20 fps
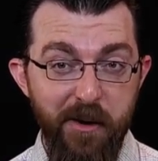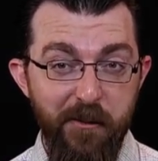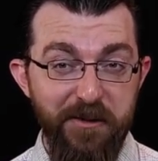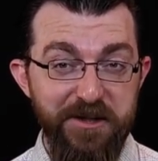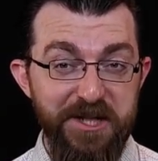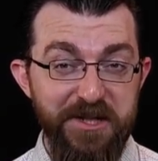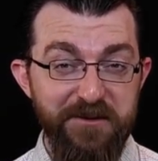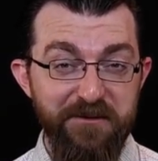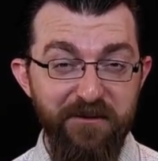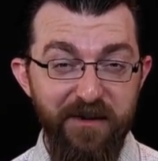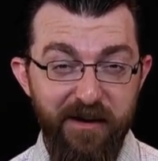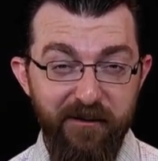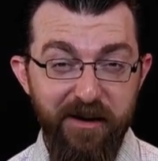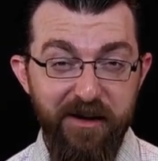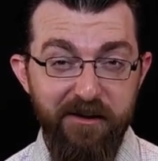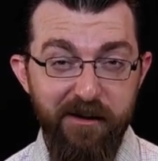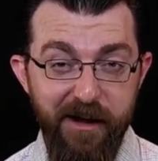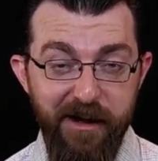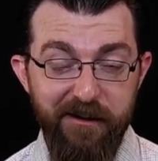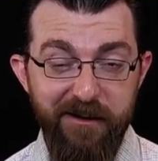which is very
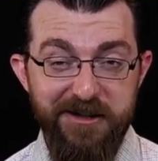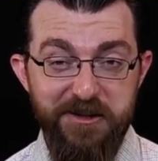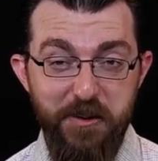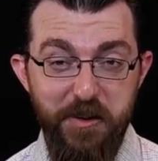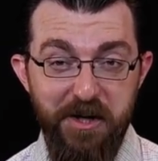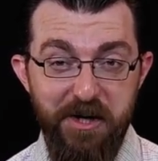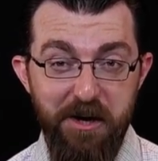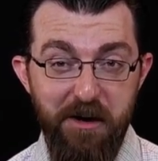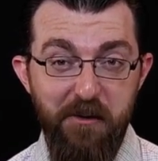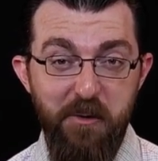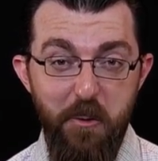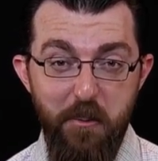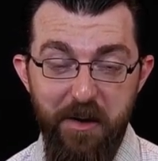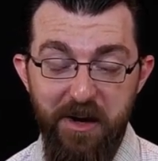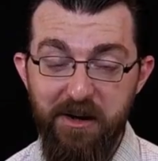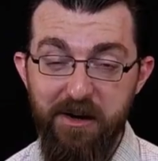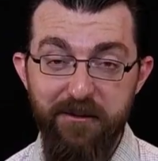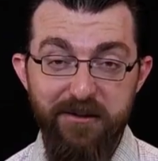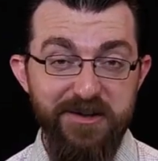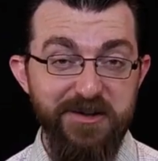likely to occur in the
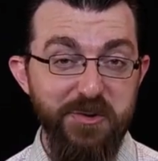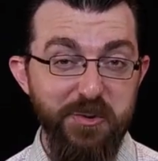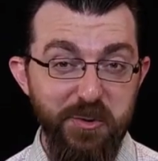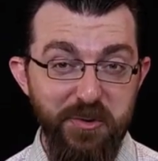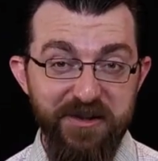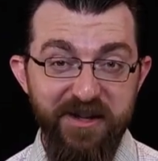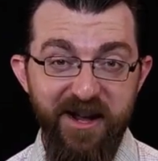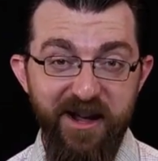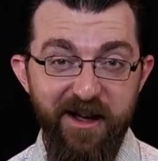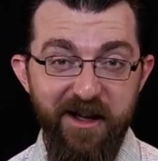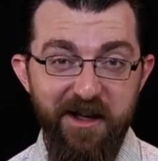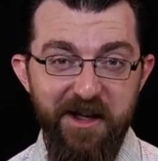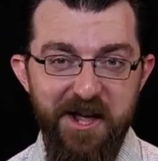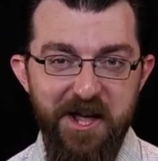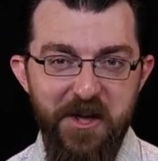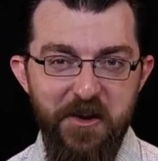middle of a school day,